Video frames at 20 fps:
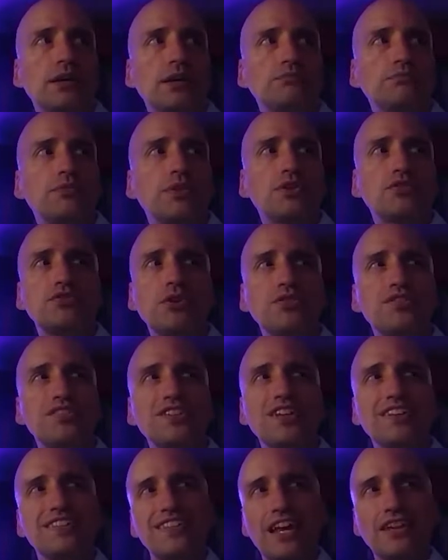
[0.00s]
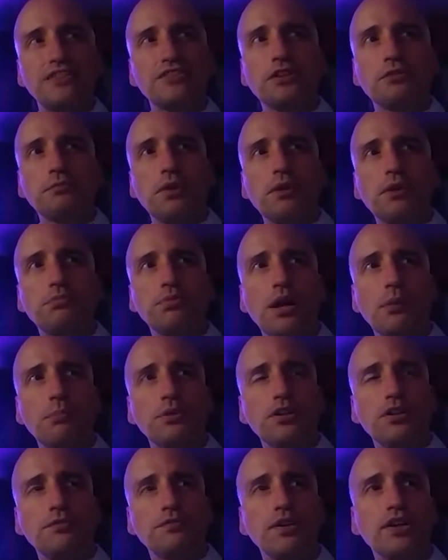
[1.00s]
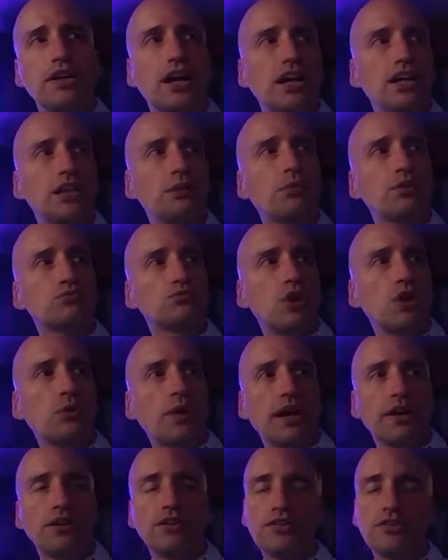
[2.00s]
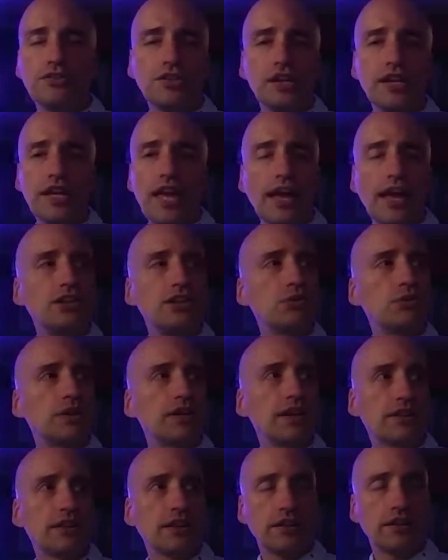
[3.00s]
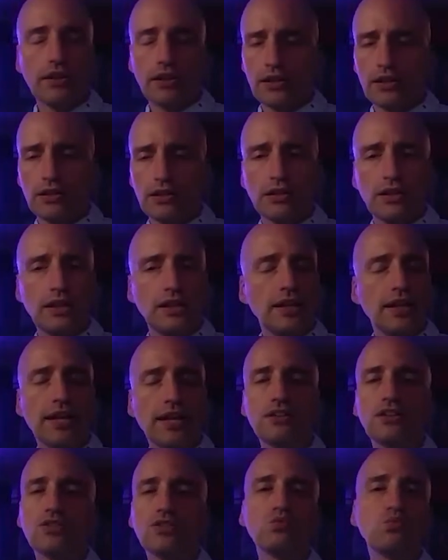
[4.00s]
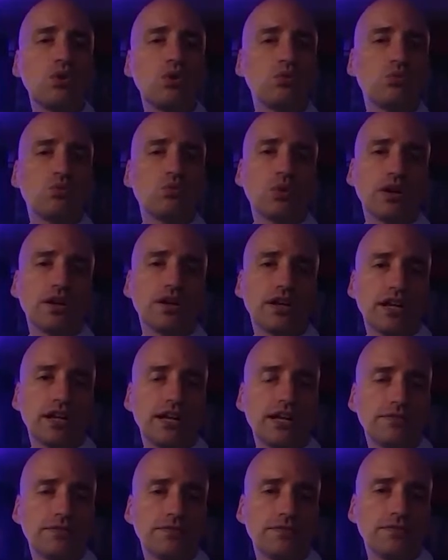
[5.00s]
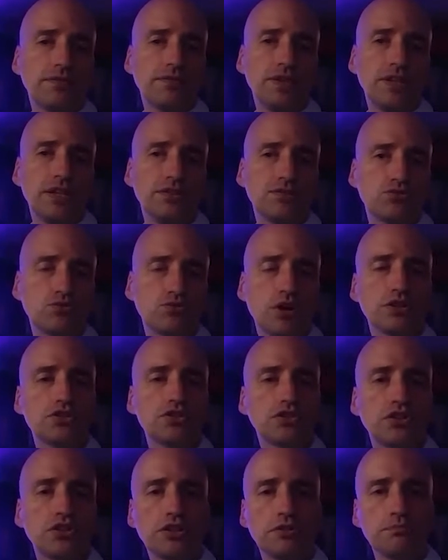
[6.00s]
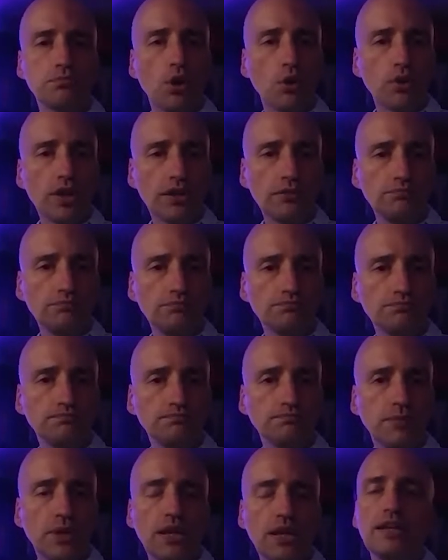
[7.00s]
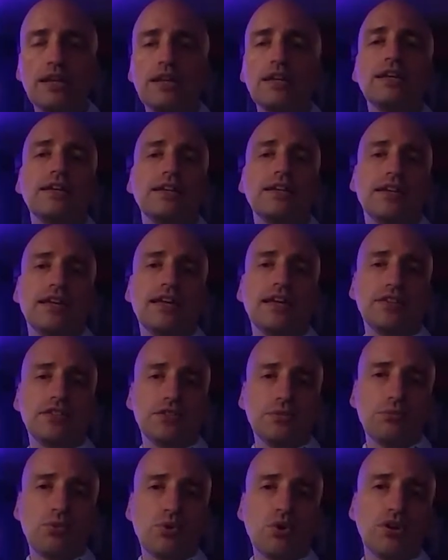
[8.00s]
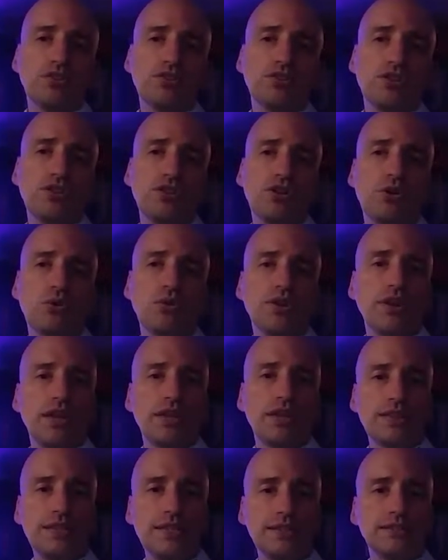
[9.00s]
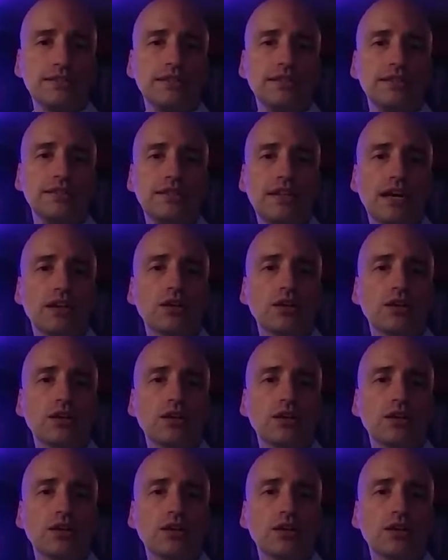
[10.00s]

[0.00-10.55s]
There's no CSS display property for column or row headers, so you can't do anything there. And this won't work if the structure is broken. It's important to note that this is not a